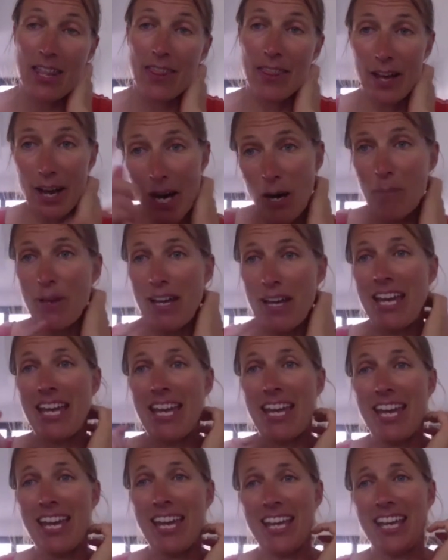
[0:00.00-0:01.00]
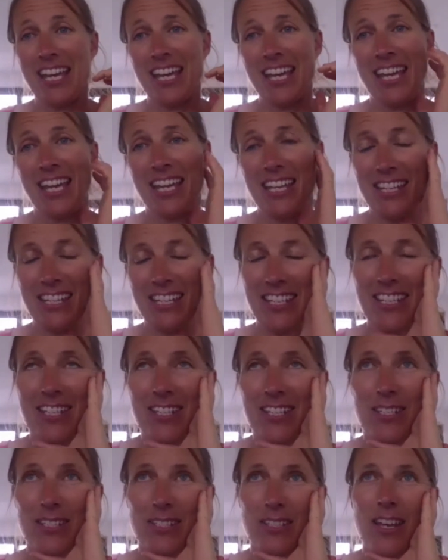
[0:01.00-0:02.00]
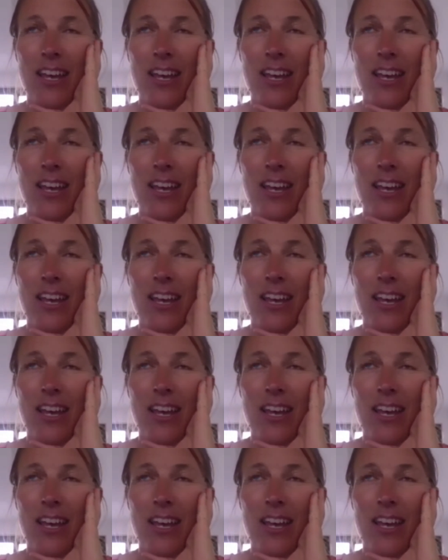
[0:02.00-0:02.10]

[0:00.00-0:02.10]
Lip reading: the harbour here, and just